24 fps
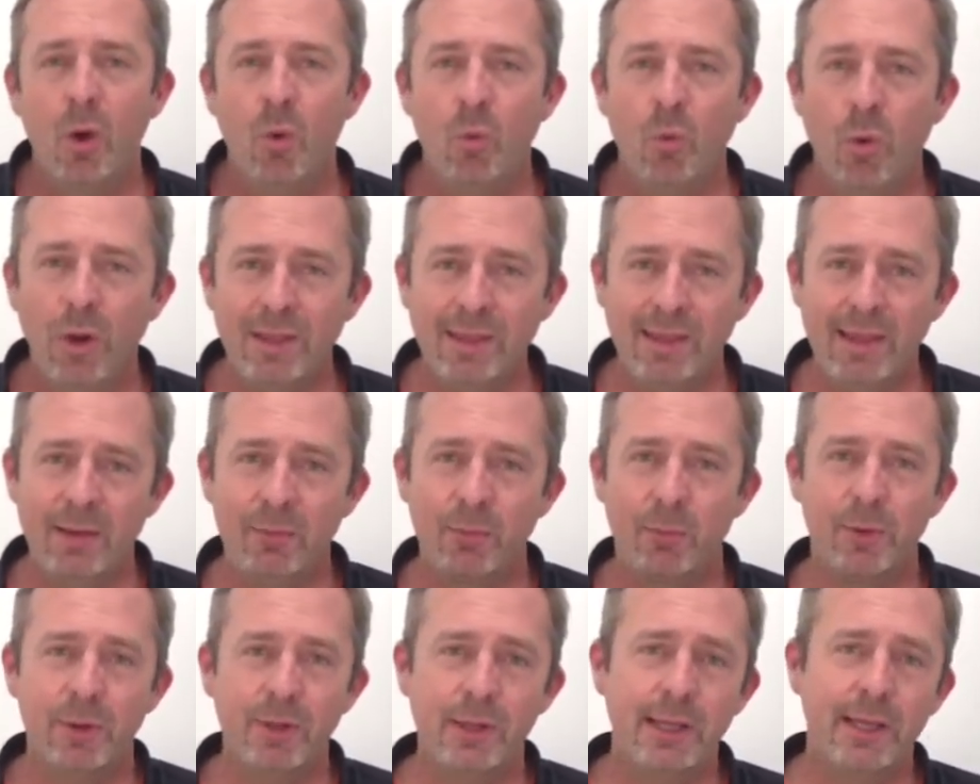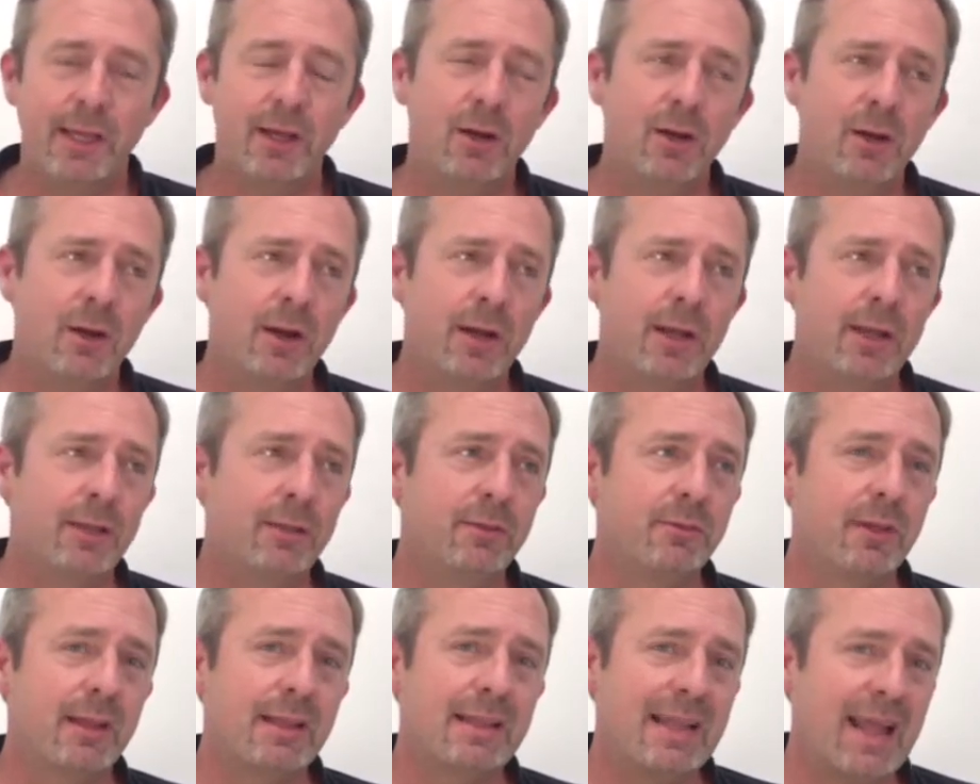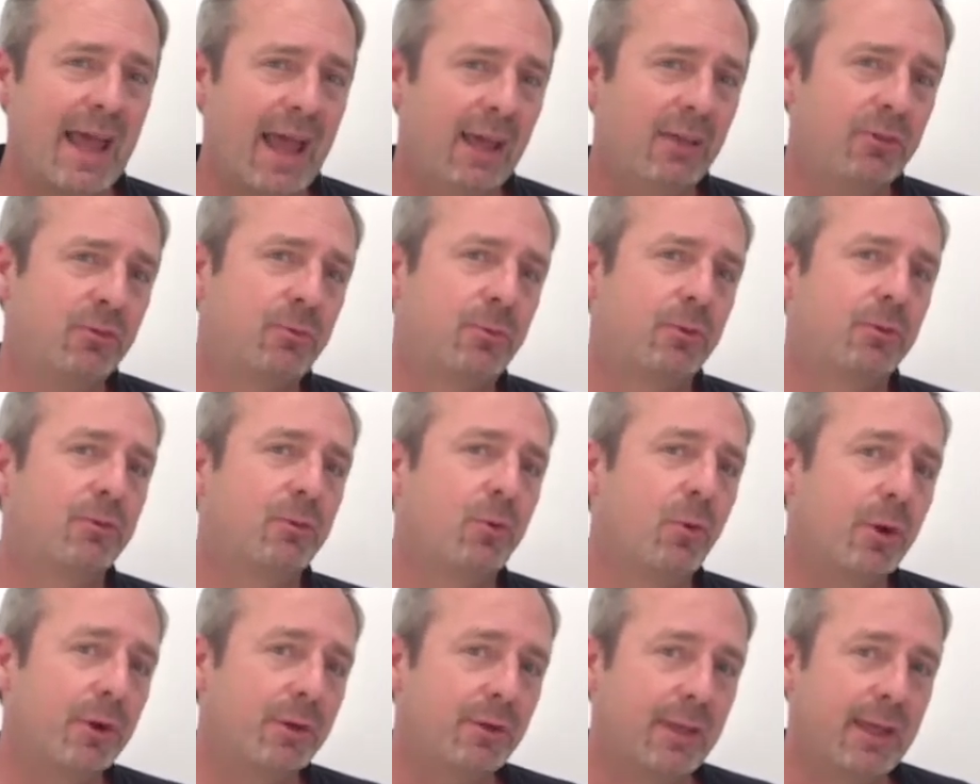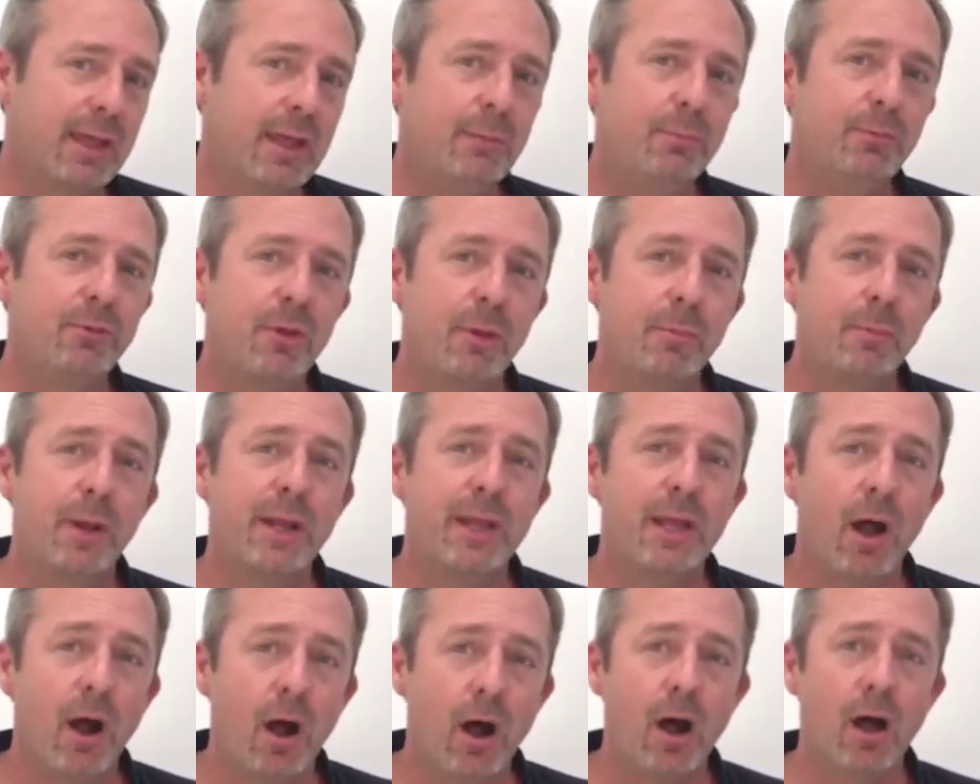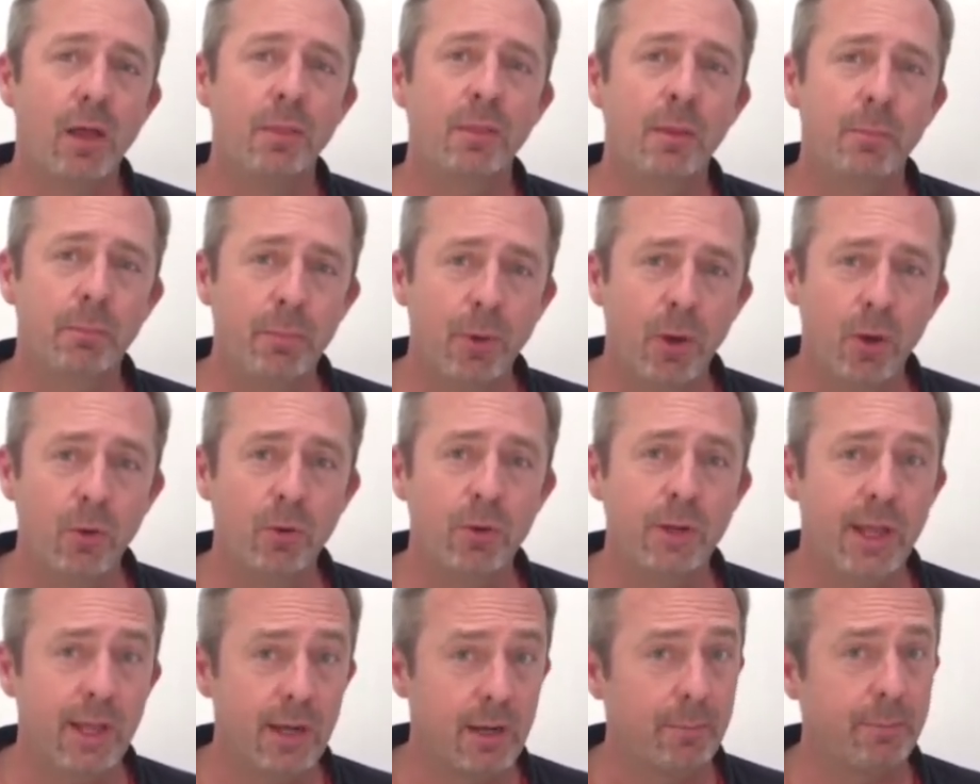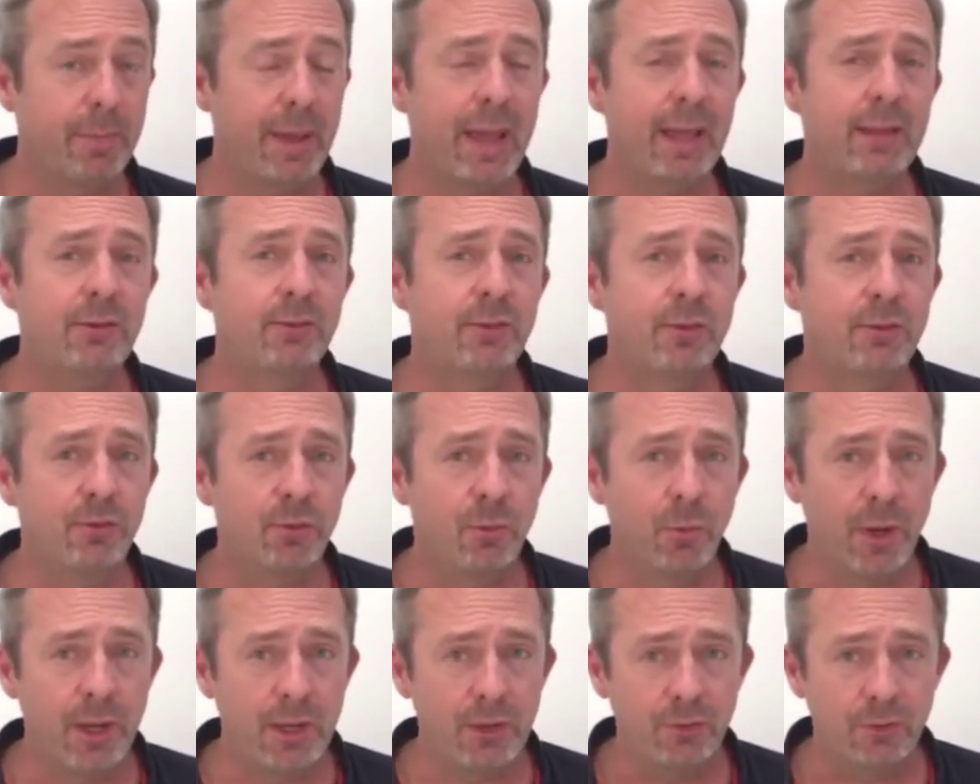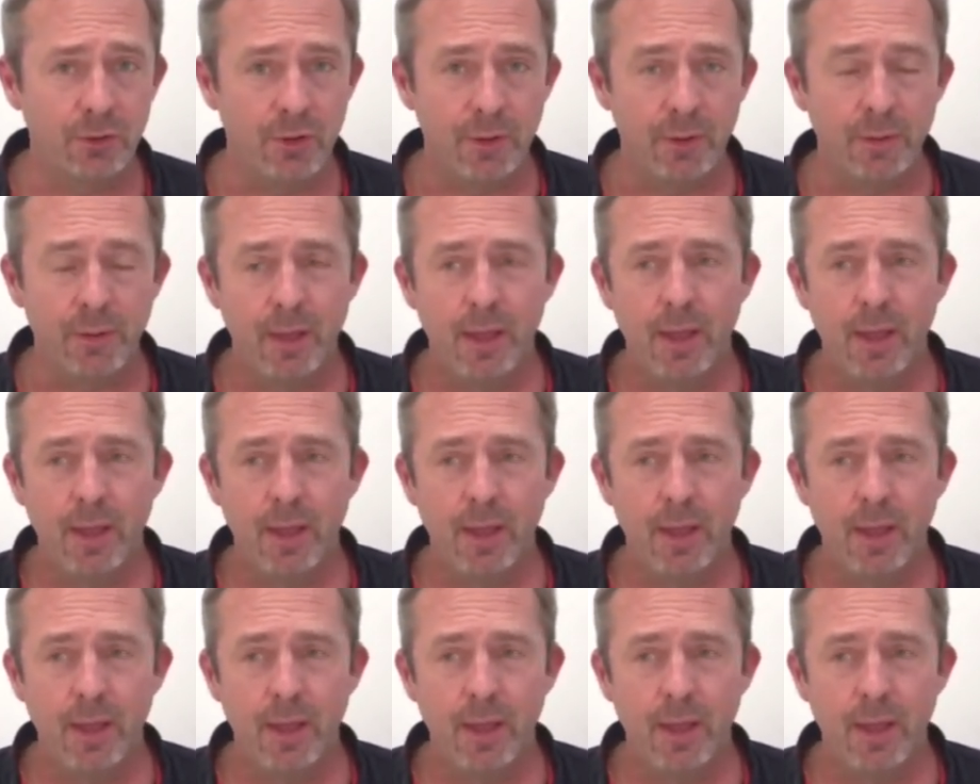What they really are is a last resort to keep somebody on the boat in a bad situation.